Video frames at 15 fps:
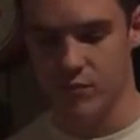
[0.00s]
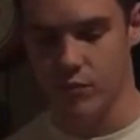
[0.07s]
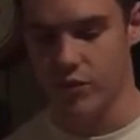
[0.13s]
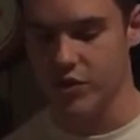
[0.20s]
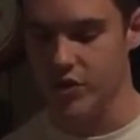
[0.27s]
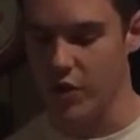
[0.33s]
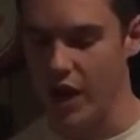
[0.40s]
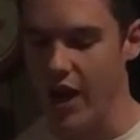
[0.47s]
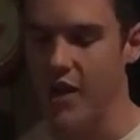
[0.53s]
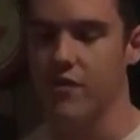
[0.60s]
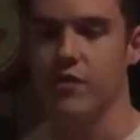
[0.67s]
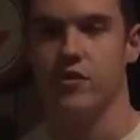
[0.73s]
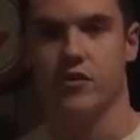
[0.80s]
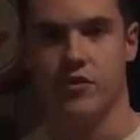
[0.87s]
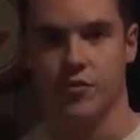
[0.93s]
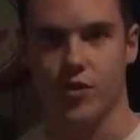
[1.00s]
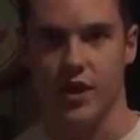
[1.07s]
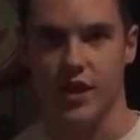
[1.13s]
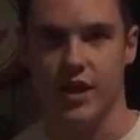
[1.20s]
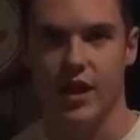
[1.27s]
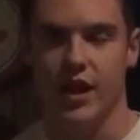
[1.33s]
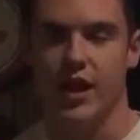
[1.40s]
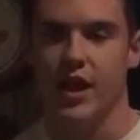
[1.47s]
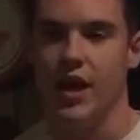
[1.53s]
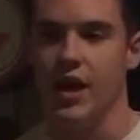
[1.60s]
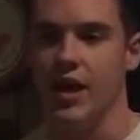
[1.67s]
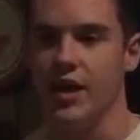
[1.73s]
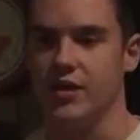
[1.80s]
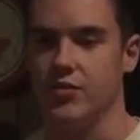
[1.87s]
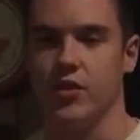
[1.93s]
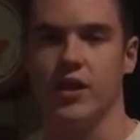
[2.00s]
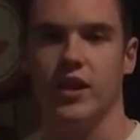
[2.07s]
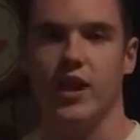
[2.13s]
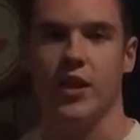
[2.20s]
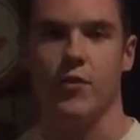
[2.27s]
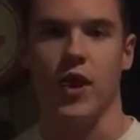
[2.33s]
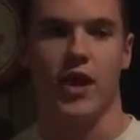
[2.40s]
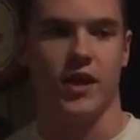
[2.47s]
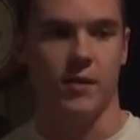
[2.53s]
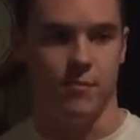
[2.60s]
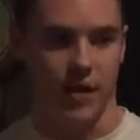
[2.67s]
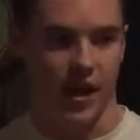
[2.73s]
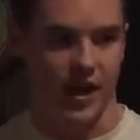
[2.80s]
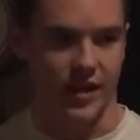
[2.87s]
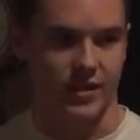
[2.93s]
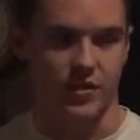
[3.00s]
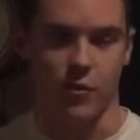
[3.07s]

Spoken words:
once you have those 3, it's really like riding a bike.